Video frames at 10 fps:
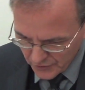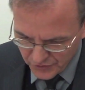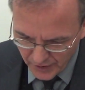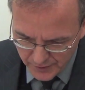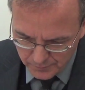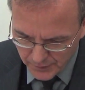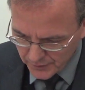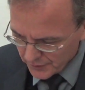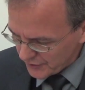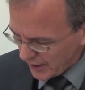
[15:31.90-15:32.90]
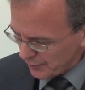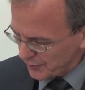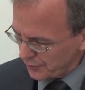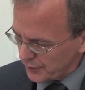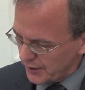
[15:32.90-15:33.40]
2 Peter
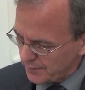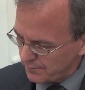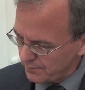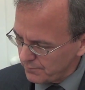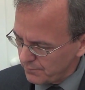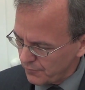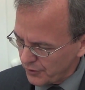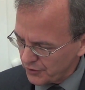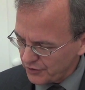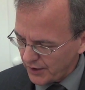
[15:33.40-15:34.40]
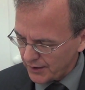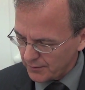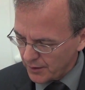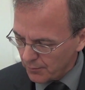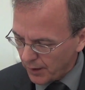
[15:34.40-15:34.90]
chapter 3, verse
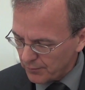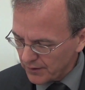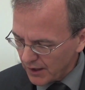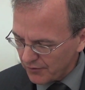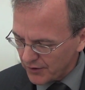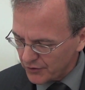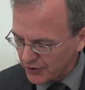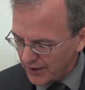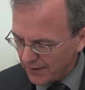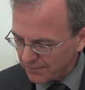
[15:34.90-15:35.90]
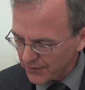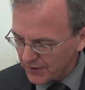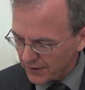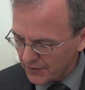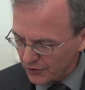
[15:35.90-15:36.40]
8. "But, beloved, do not
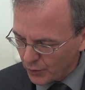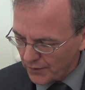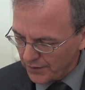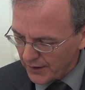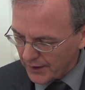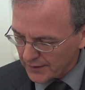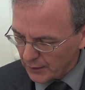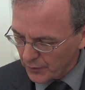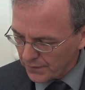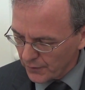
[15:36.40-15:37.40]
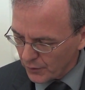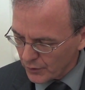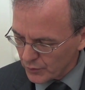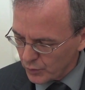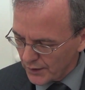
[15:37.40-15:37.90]
forget this one thing, that with the
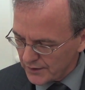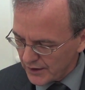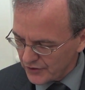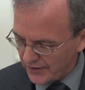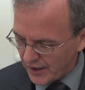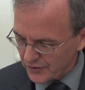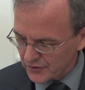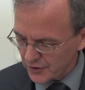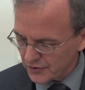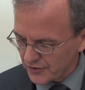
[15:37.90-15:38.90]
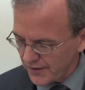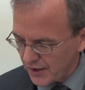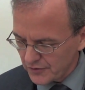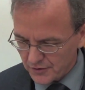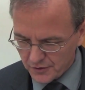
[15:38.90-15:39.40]
Lord 1 day is 1,000 years,
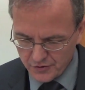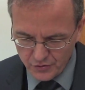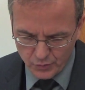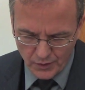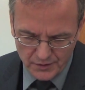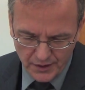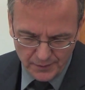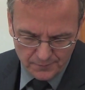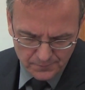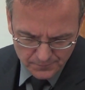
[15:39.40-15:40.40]
1,000 years is 1 day."